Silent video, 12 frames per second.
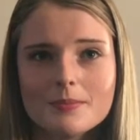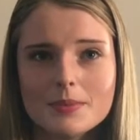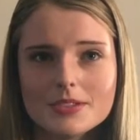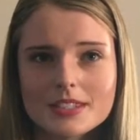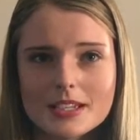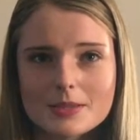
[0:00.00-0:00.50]

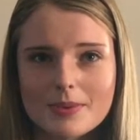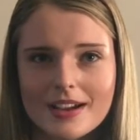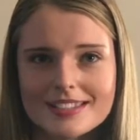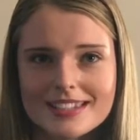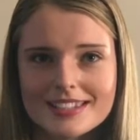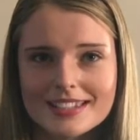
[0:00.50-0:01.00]
Music is
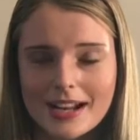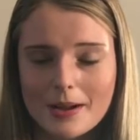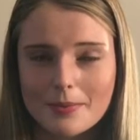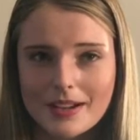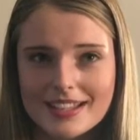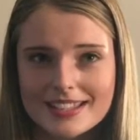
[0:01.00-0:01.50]
processed in our
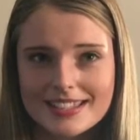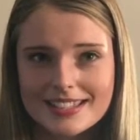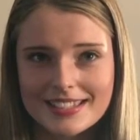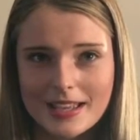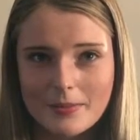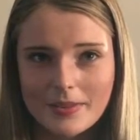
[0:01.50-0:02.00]
brains the
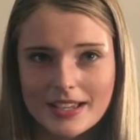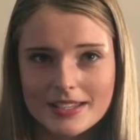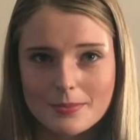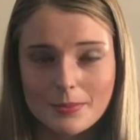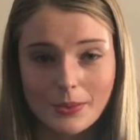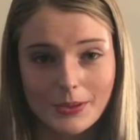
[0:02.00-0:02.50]
same way as
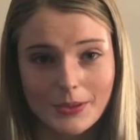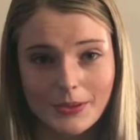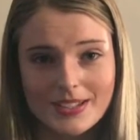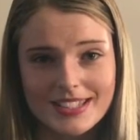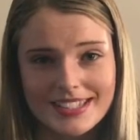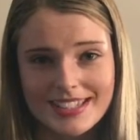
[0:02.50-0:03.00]
important
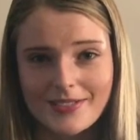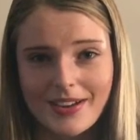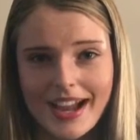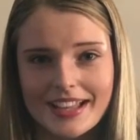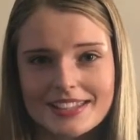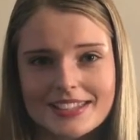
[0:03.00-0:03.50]
noises in
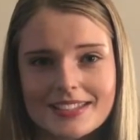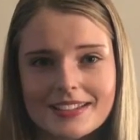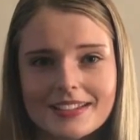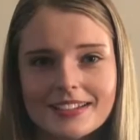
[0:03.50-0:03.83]
rats.